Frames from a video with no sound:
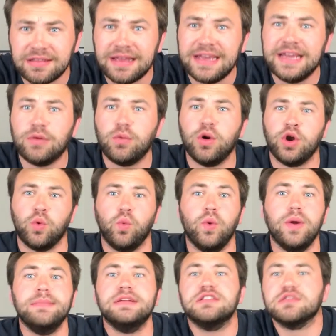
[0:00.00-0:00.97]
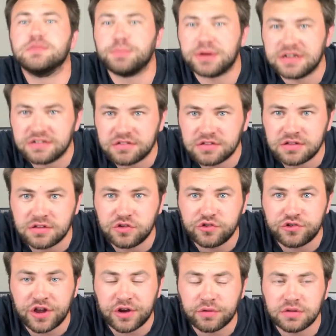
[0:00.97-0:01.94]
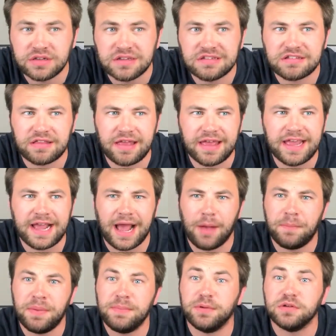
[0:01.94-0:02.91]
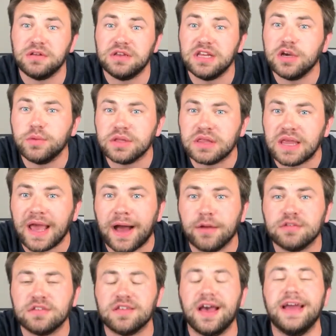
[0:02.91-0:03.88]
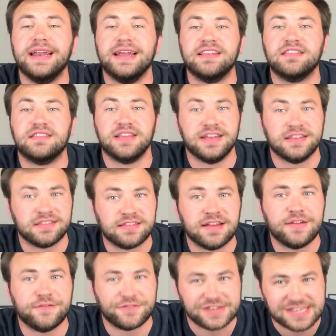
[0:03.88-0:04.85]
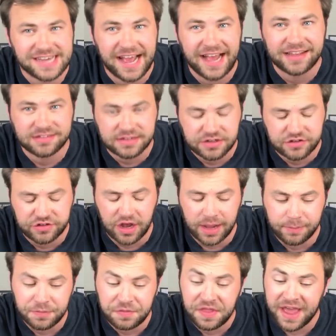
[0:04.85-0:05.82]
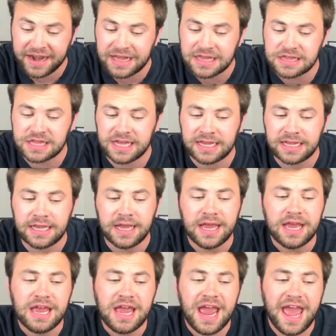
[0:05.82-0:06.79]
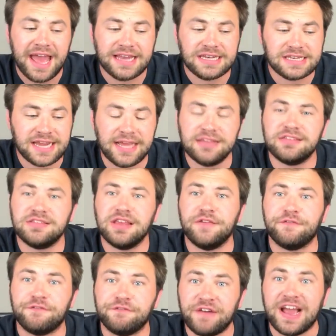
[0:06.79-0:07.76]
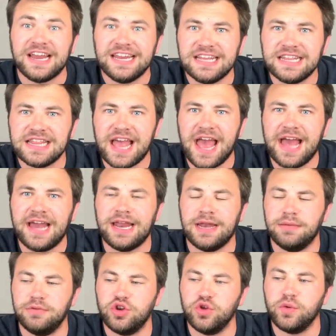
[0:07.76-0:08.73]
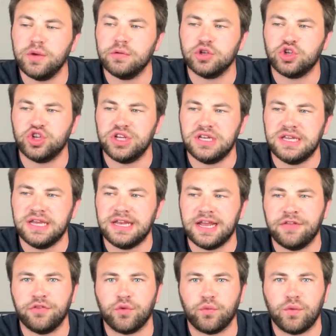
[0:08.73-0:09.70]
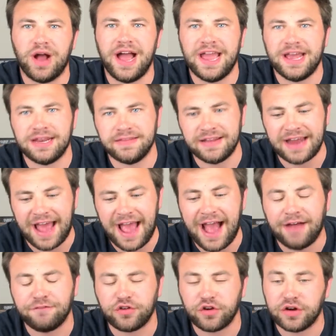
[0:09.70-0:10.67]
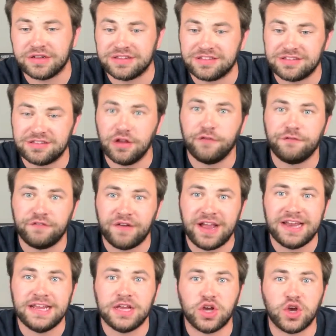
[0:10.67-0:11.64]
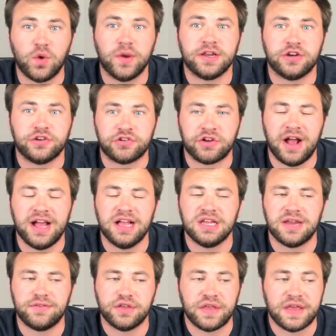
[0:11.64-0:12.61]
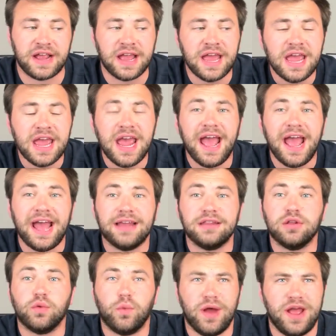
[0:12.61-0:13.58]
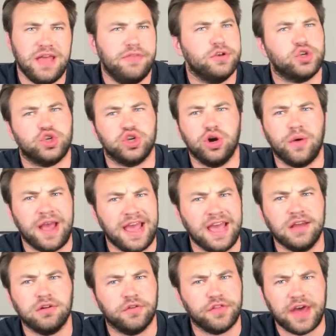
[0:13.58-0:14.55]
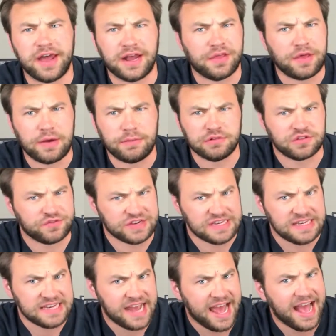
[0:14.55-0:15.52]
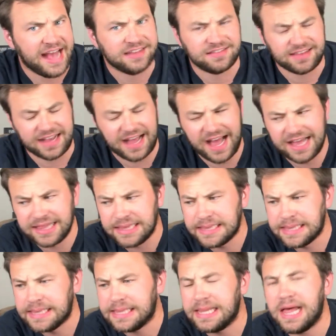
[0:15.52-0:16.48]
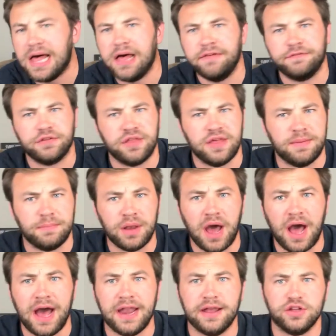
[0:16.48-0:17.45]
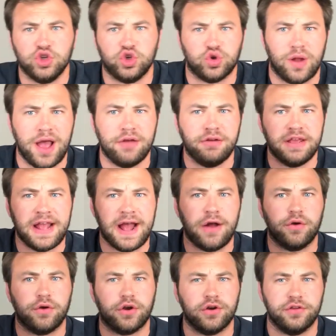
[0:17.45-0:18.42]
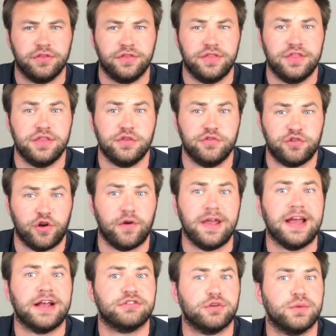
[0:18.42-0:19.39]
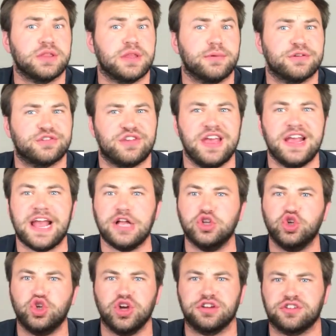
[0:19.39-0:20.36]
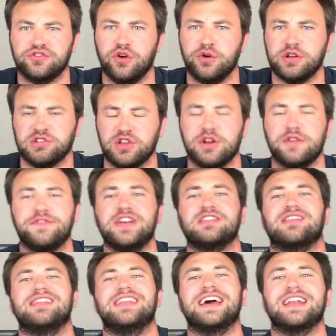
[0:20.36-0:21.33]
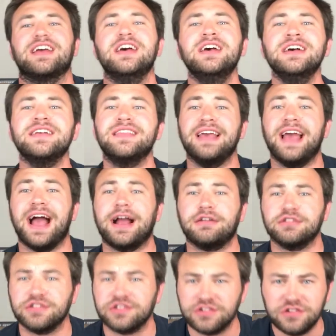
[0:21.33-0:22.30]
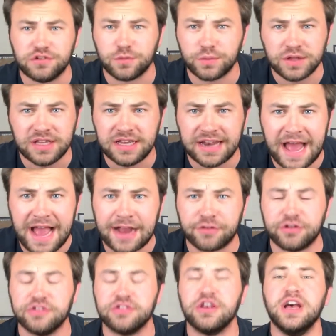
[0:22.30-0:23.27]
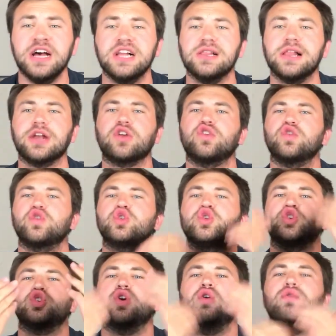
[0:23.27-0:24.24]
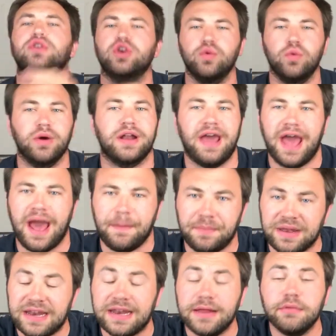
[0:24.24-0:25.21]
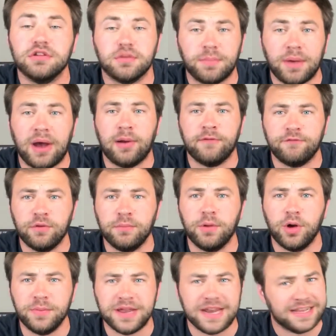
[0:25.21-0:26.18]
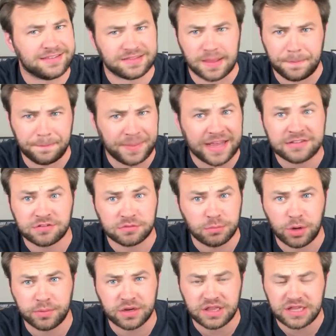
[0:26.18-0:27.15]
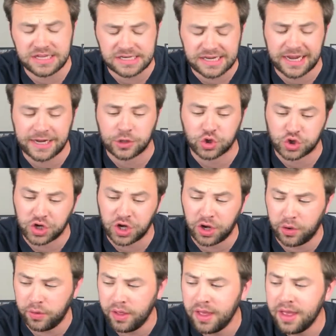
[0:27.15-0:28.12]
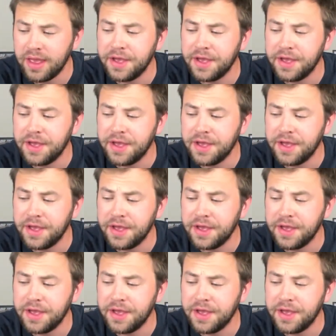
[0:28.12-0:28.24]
like, what a women's prison in general is like, how people deal with the outside. It's it's done a fantastic job with that, I think. And Taystee fighting that and doing what she did in the riot and then after and still fighting and going to trial and everything. And the way the show handled that I thought was fantastic. I loved them not drowning out the jury actually what they were saying and just focus on her face. Let the actress, because she's a really good actress, let her show you what happened. And it was a powerful moment. It's the best moment of the entire show